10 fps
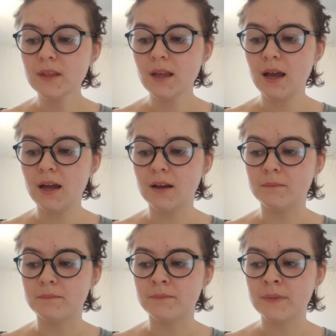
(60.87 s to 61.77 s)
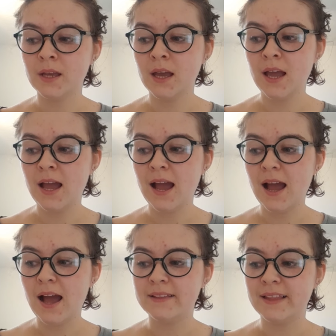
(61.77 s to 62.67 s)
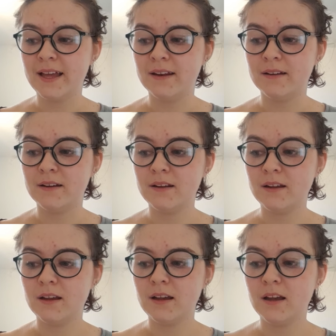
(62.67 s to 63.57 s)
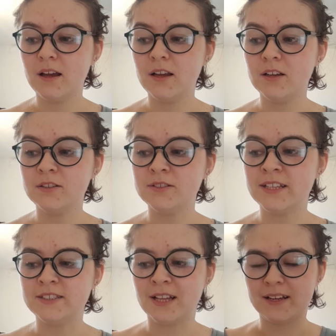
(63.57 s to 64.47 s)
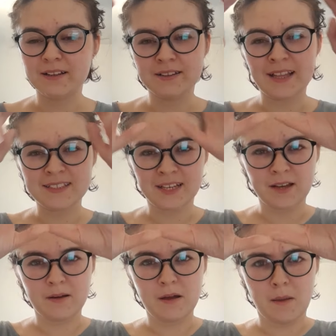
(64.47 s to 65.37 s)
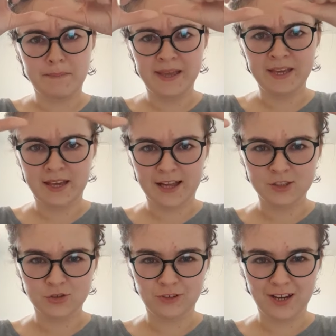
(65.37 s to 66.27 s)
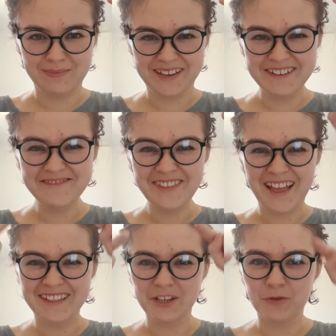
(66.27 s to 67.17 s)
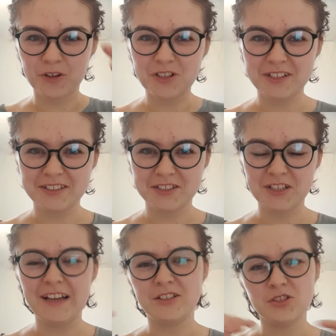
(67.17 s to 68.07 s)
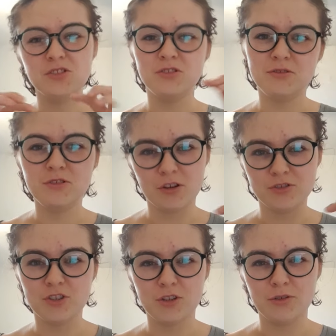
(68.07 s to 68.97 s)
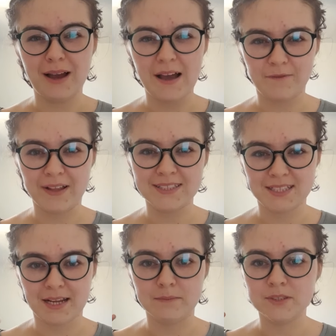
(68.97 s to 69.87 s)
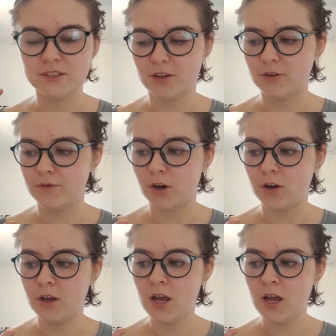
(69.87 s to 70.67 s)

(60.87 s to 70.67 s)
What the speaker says: And then there's that's a big category up here, and then you've got those two have fancy names. So you've got